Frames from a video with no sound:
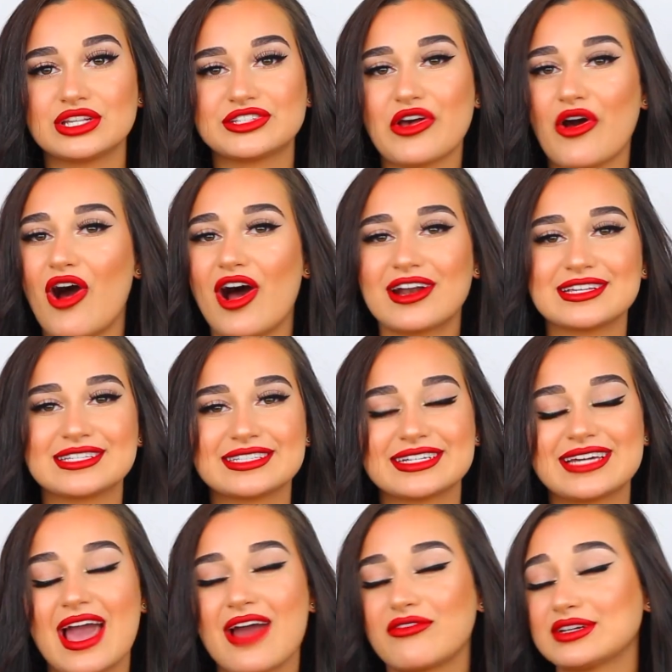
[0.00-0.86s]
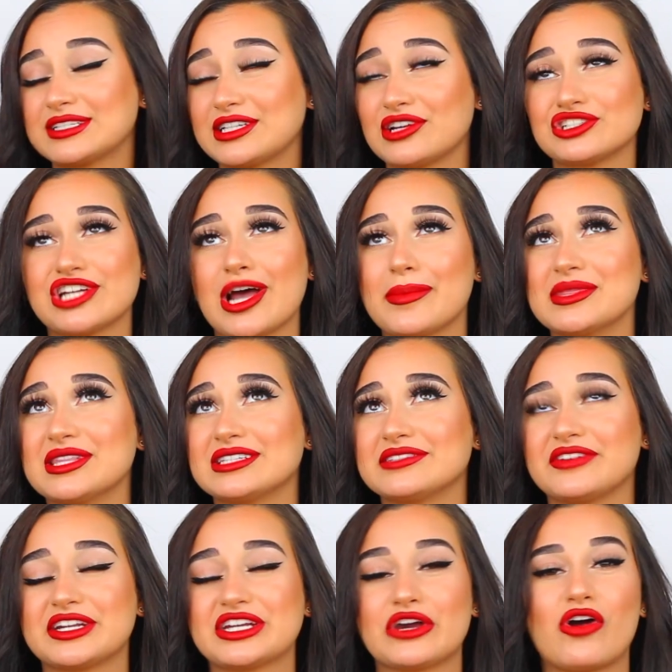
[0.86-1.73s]
So honestly, every single top in
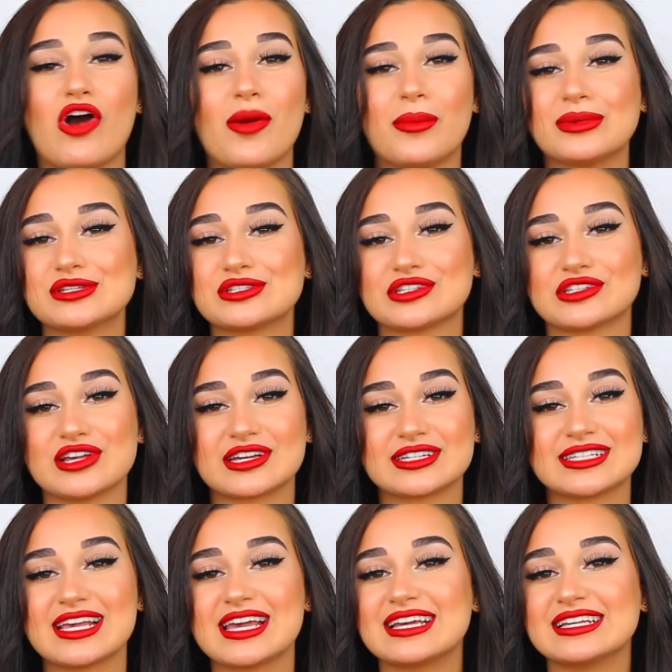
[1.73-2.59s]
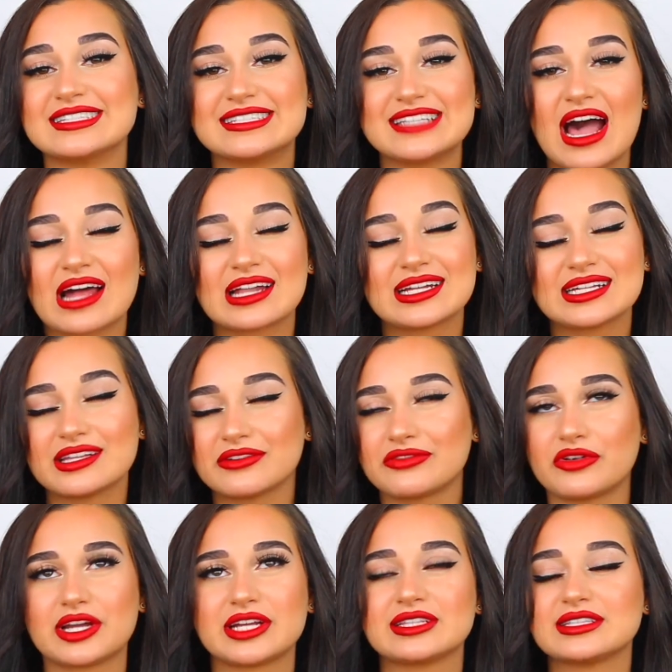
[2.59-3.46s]
this video almost looks exactly the
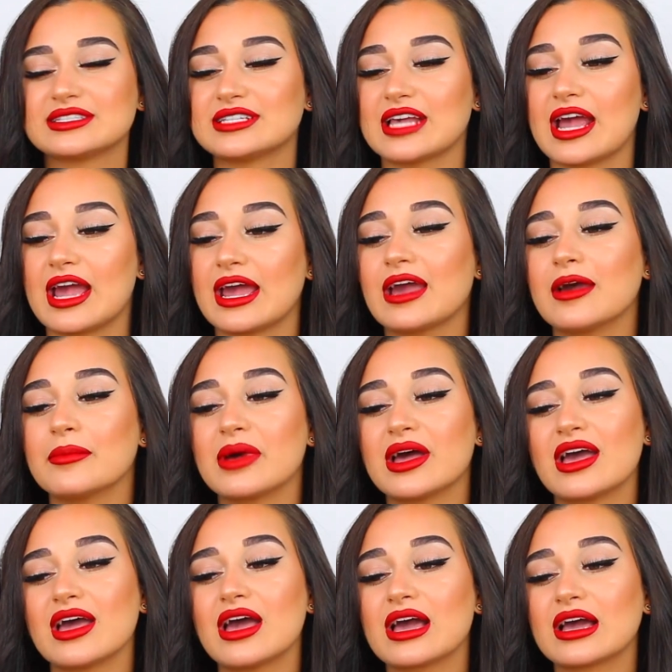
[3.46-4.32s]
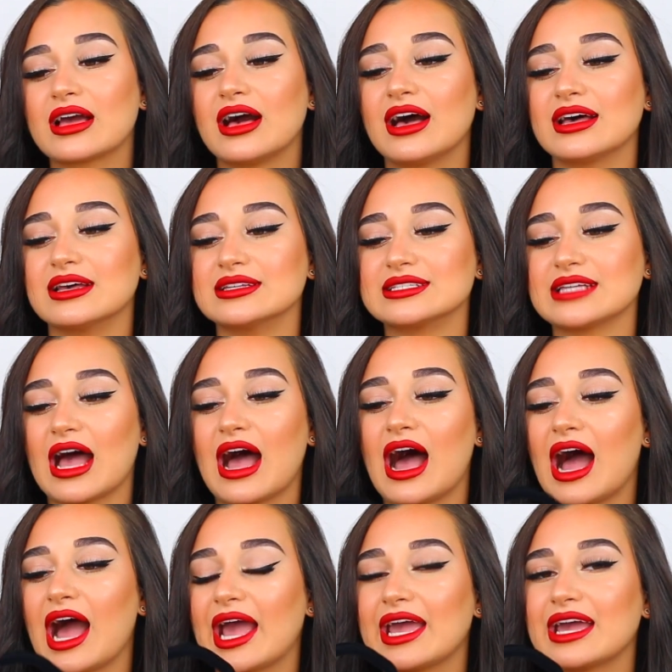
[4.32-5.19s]
freaking same because
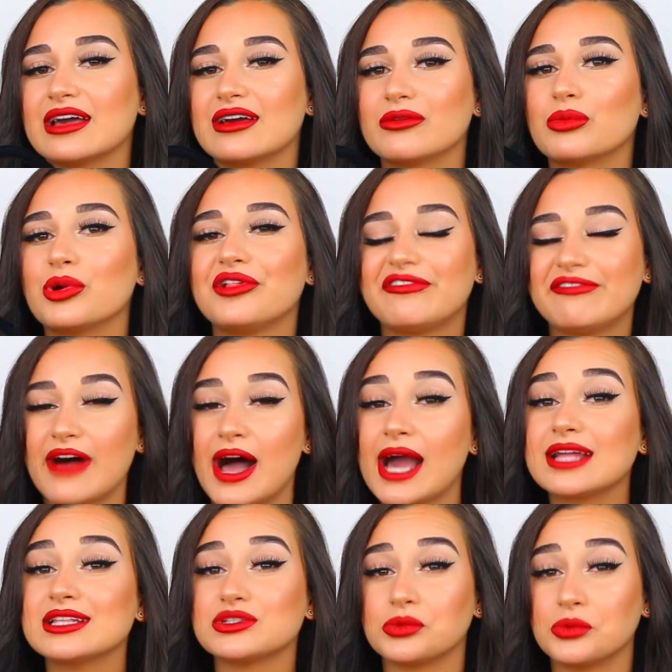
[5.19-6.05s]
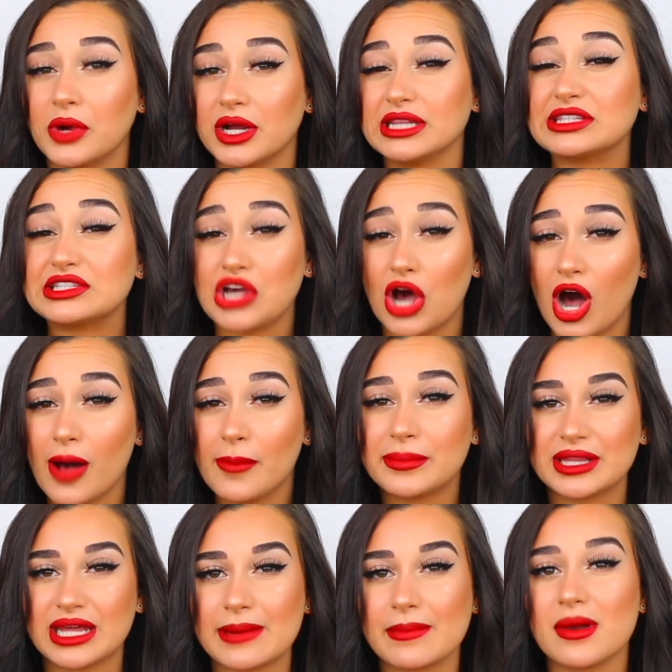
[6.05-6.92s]
I will find one
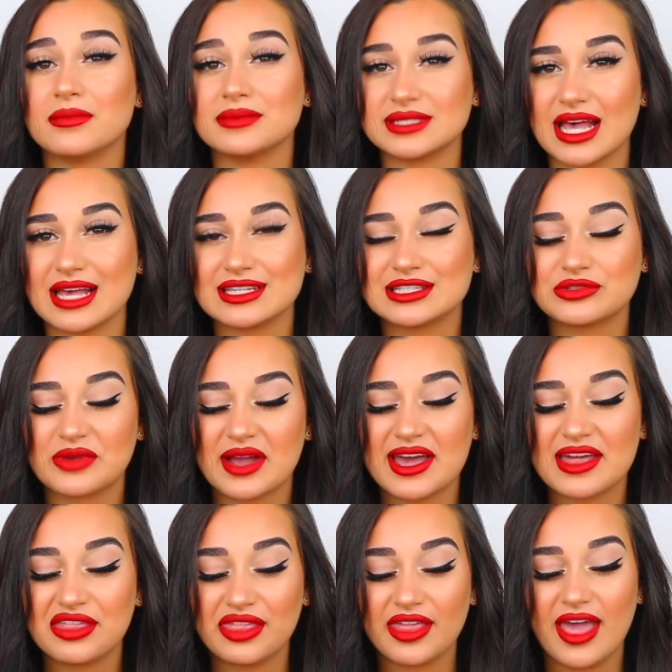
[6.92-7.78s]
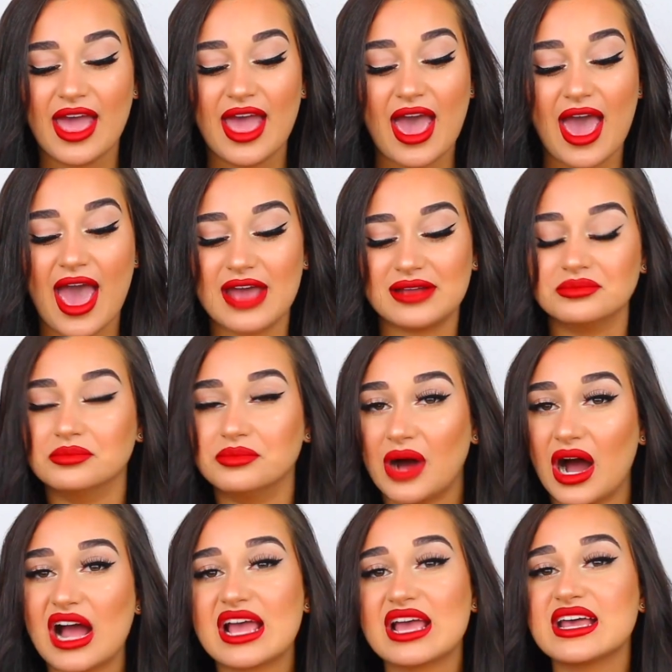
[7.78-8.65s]
top that I'm obsessed with and
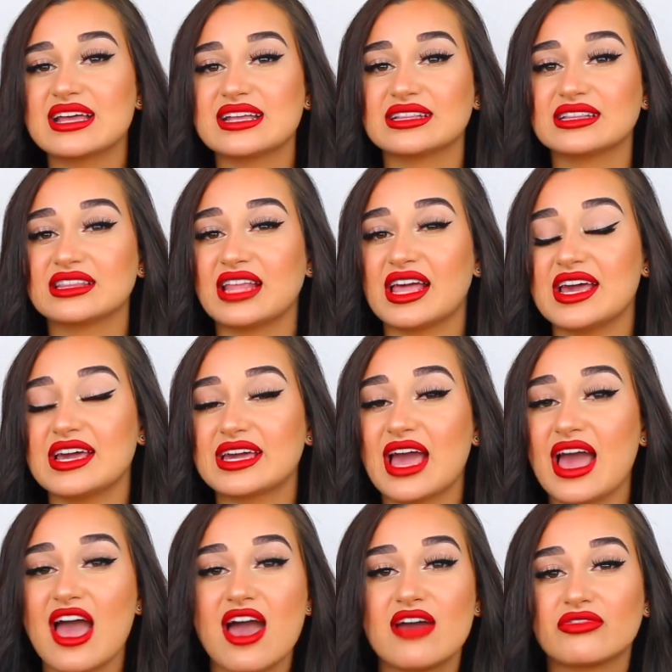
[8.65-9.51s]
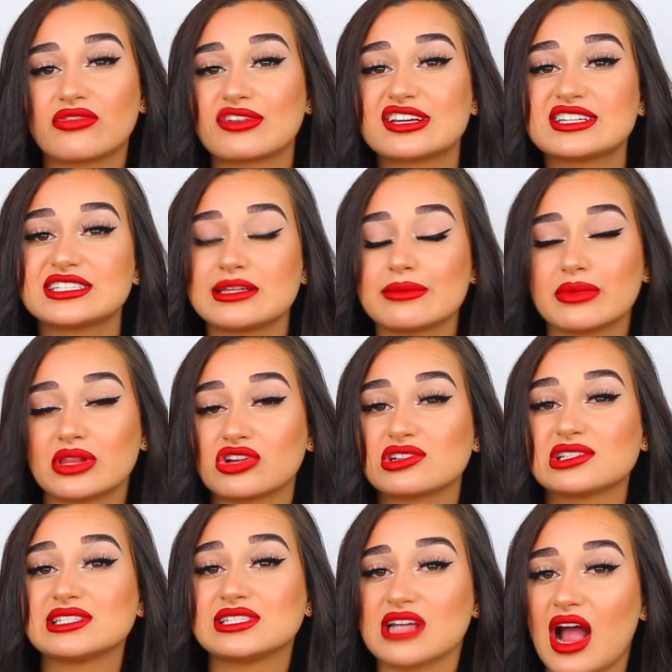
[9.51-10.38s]
buy it in like every
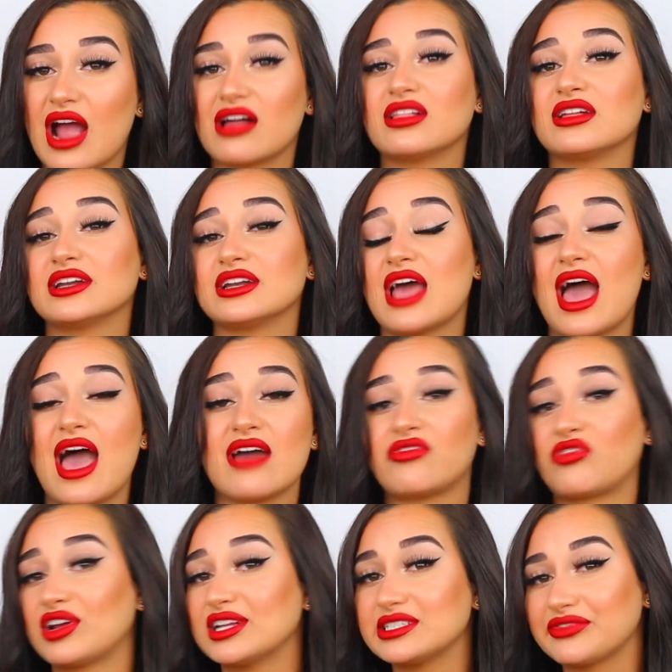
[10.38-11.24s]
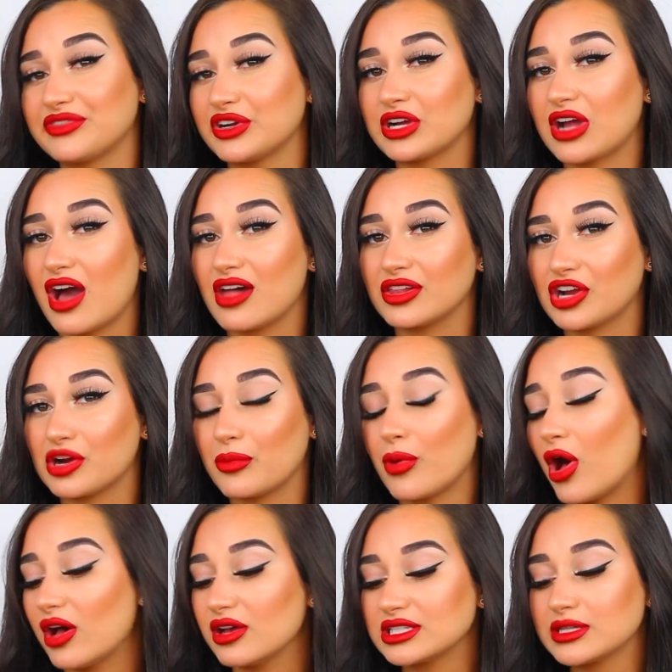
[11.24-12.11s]
similar style and every different color
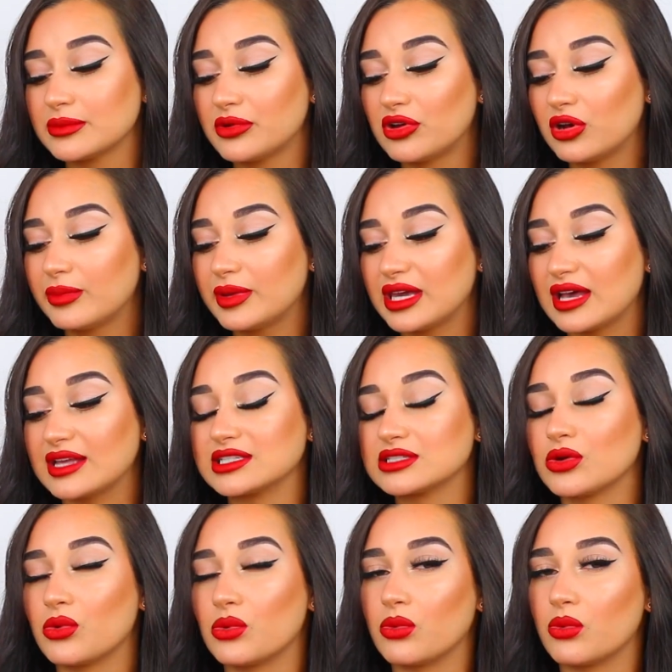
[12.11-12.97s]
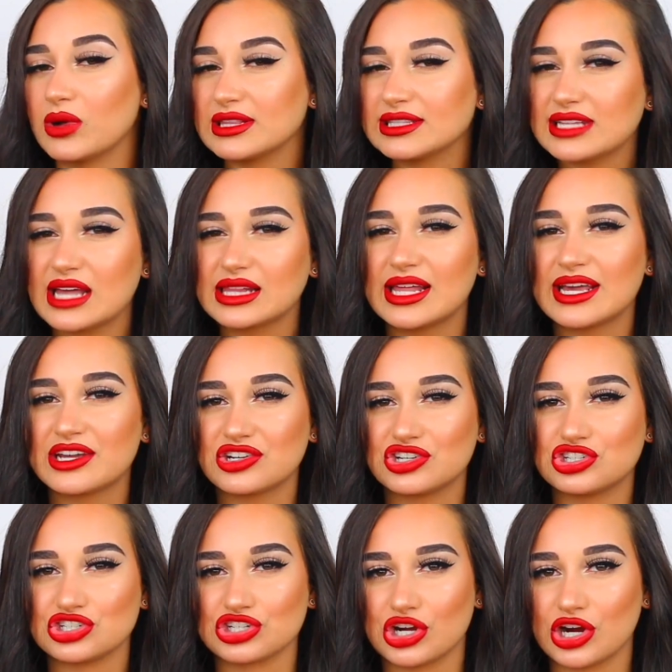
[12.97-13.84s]
possible because once I like
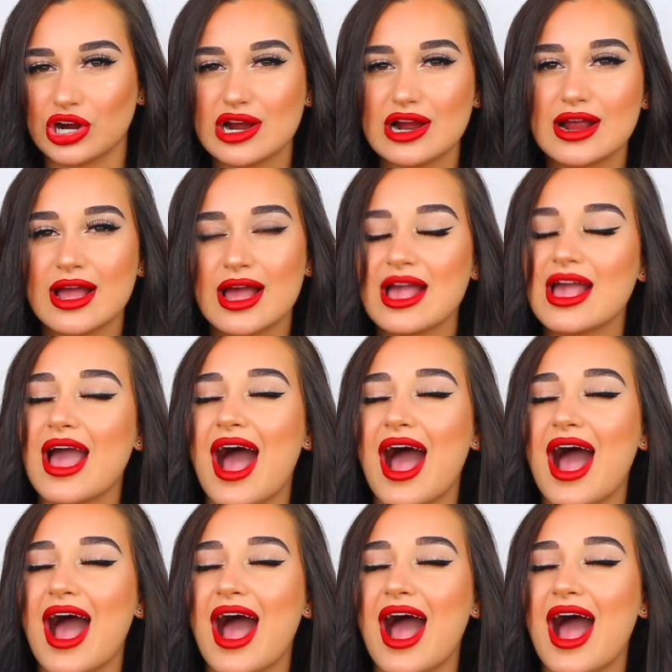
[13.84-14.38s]
a shirt,